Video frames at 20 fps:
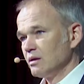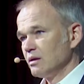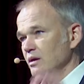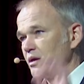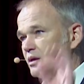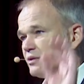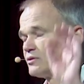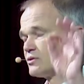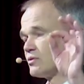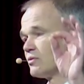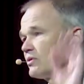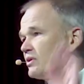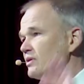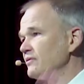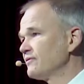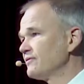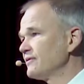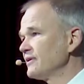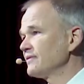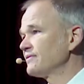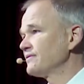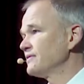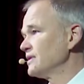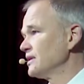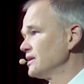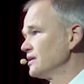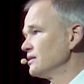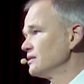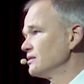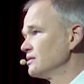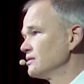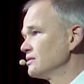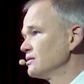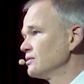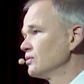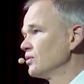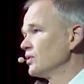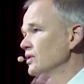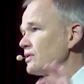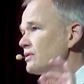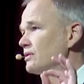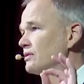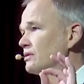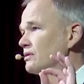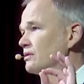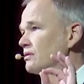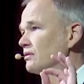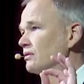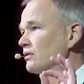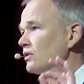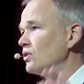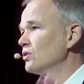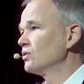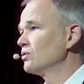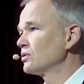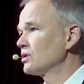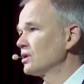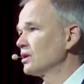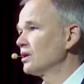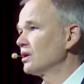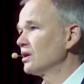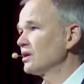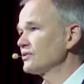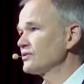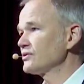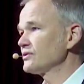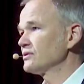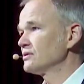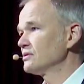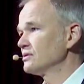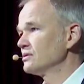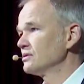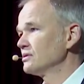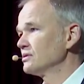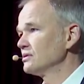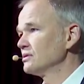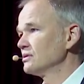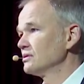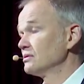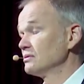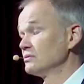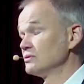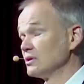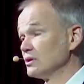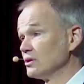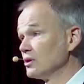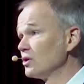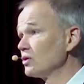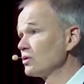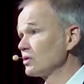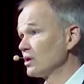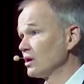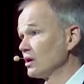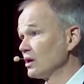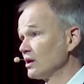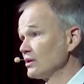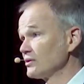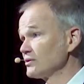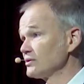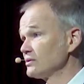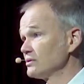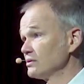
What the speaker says: In 2050, with low cost to no cost